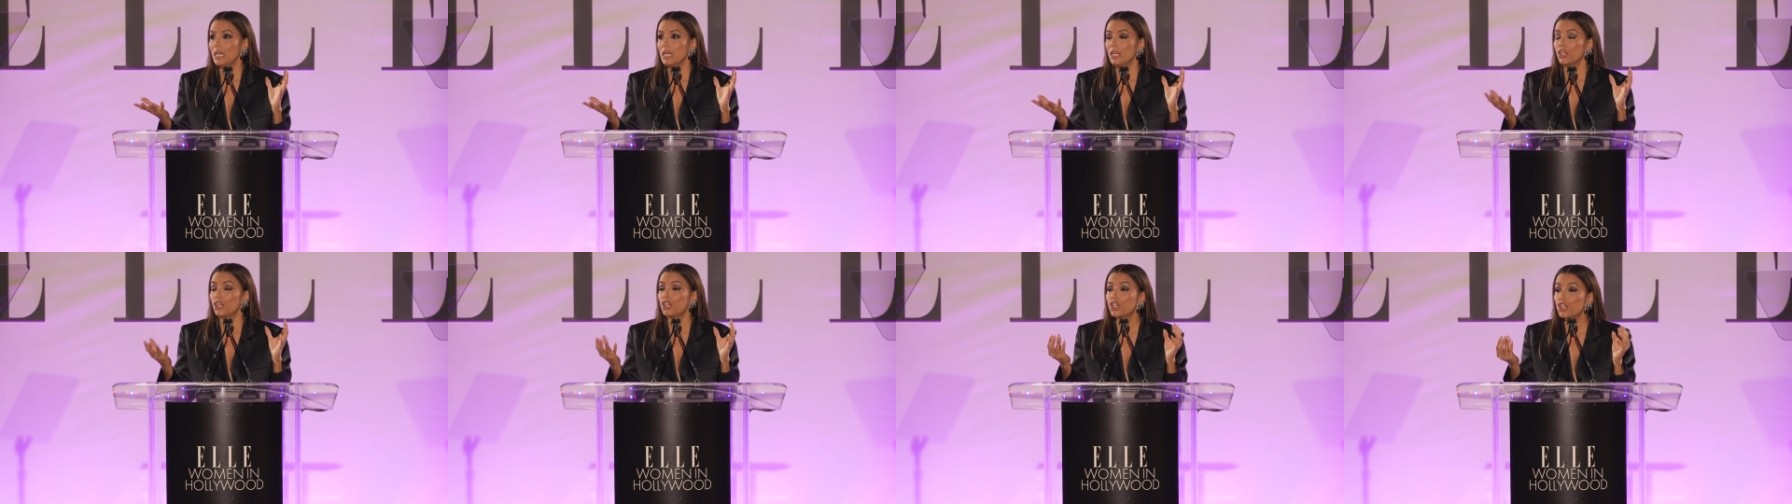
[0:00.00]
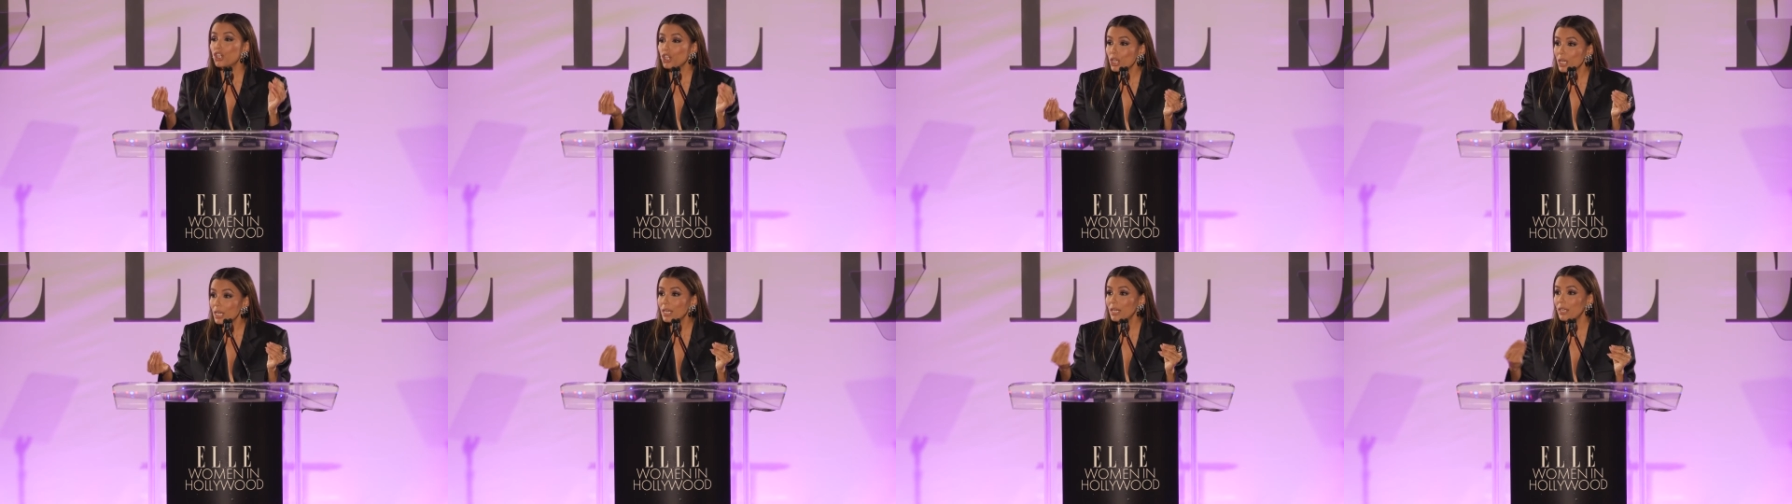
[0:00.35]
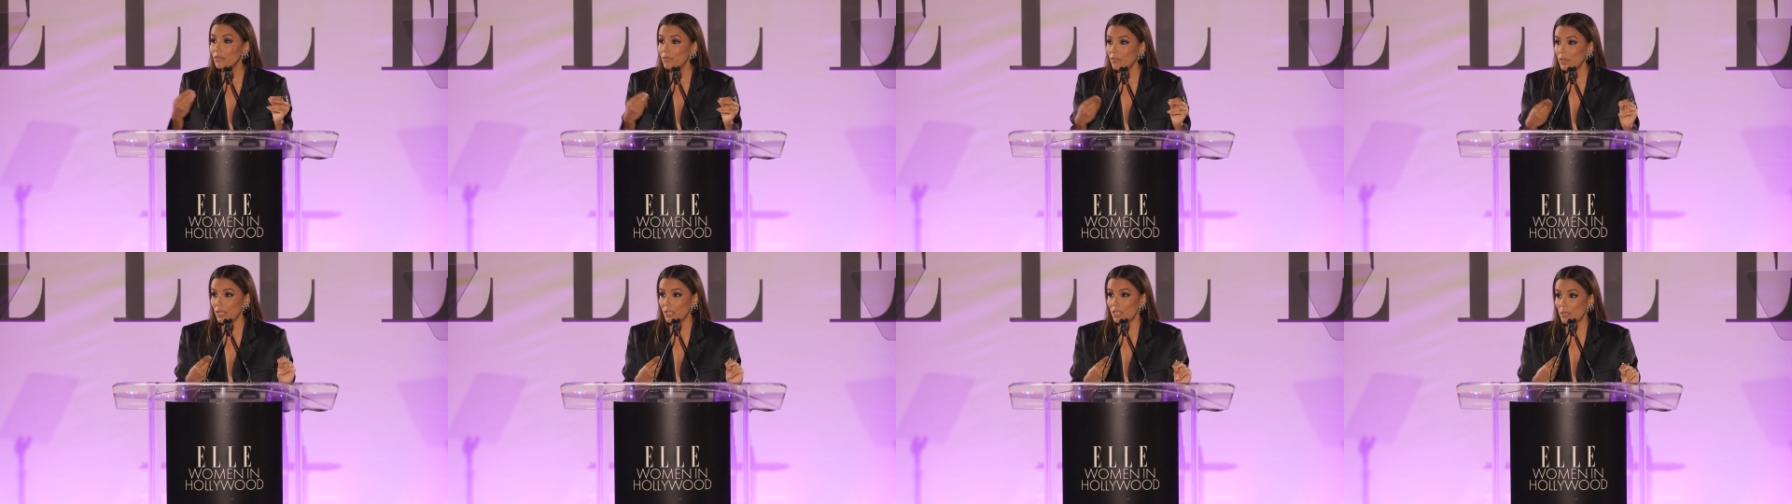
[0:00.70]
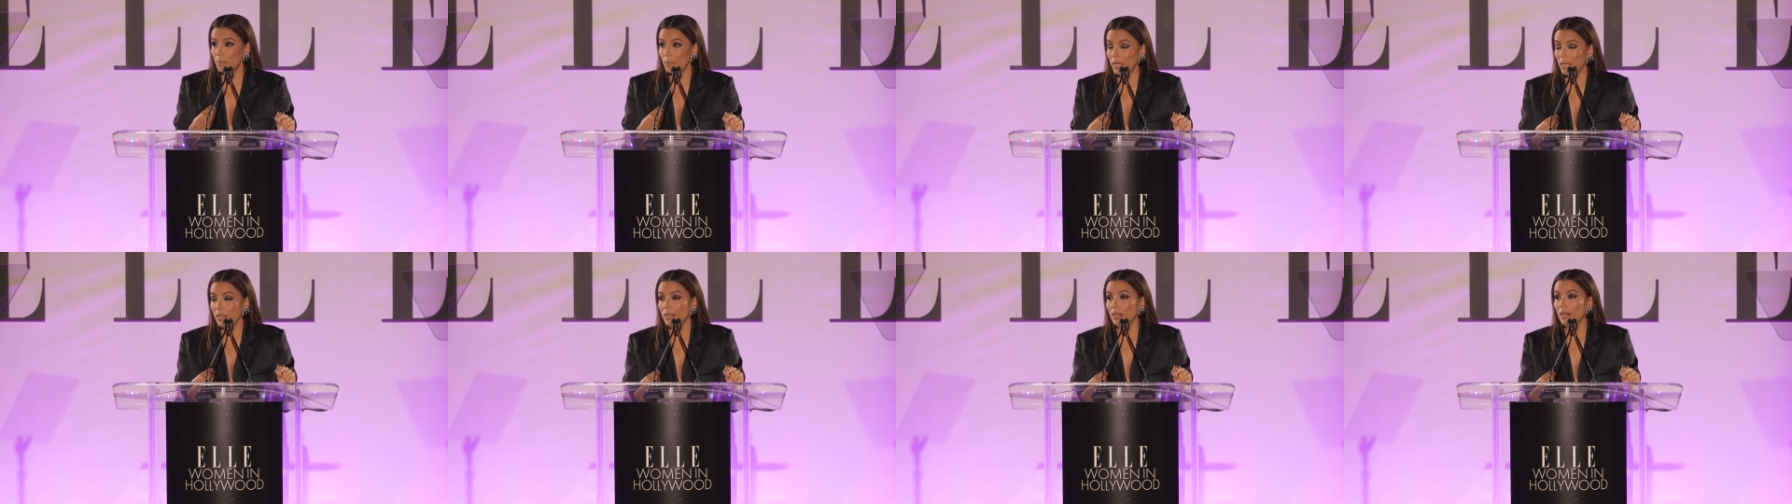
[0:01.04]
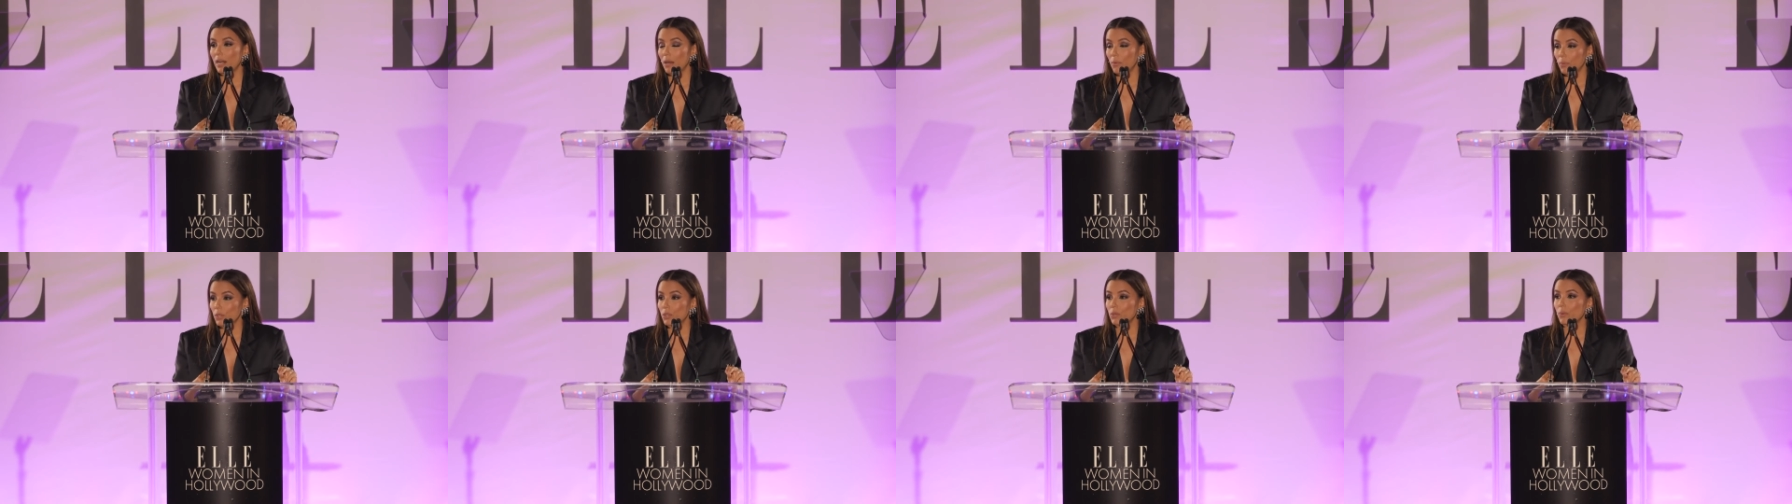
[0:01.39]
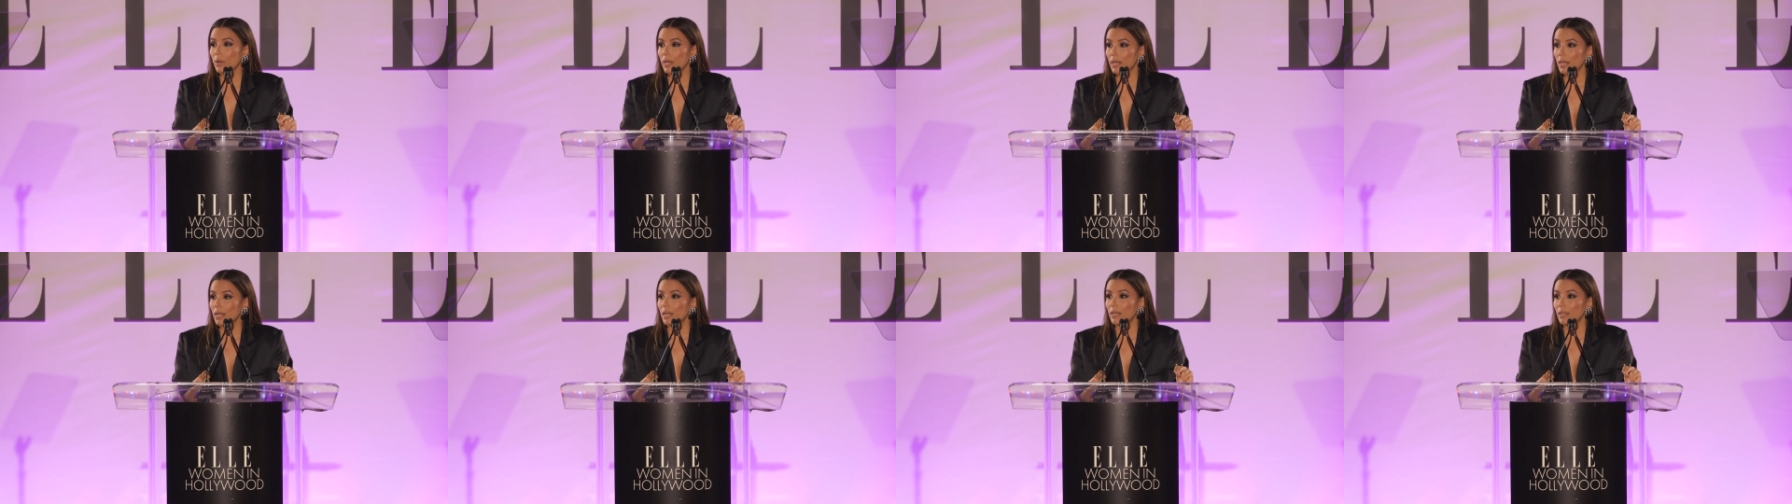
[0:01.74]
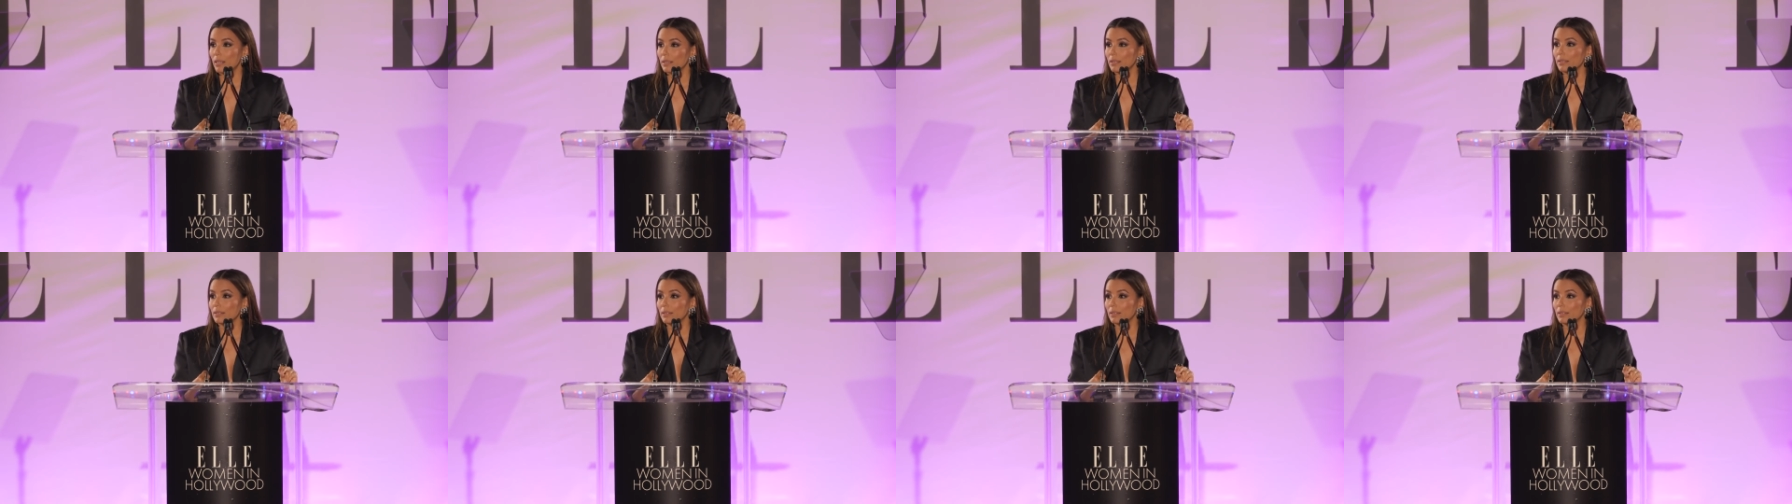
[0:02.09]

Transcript: she convinced me that I was ready.